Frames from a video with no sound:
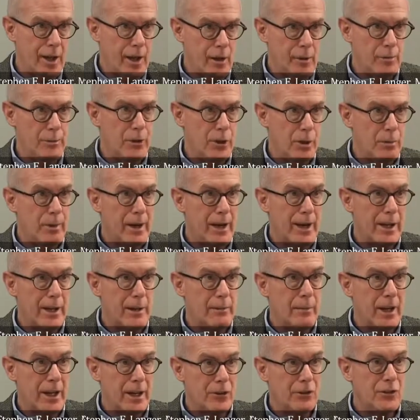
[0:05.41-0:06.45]
helps the body
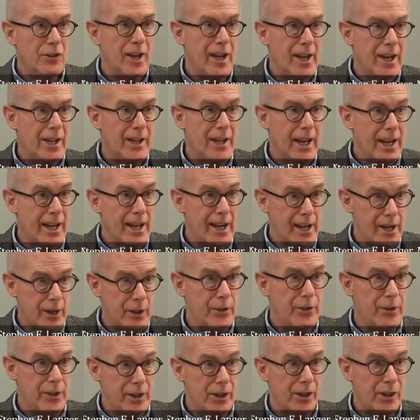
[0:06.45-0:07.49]
maintain a
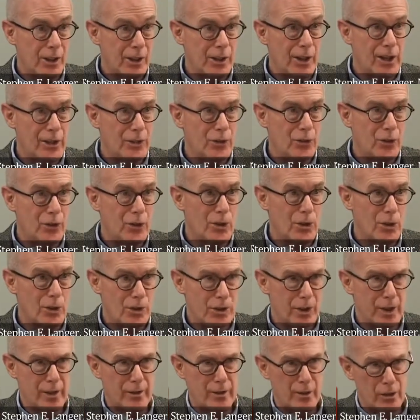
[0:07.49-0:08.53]
healthy cholesterol
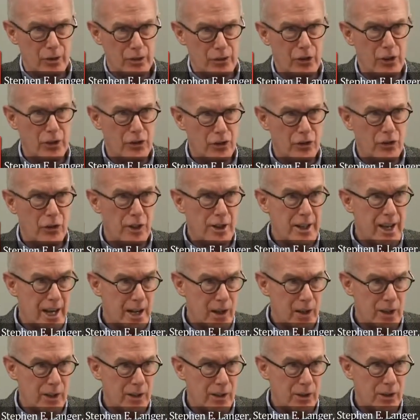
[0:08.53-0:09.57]
level, just
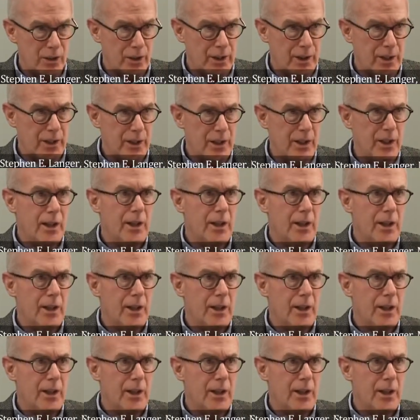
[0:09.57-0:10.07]
generically.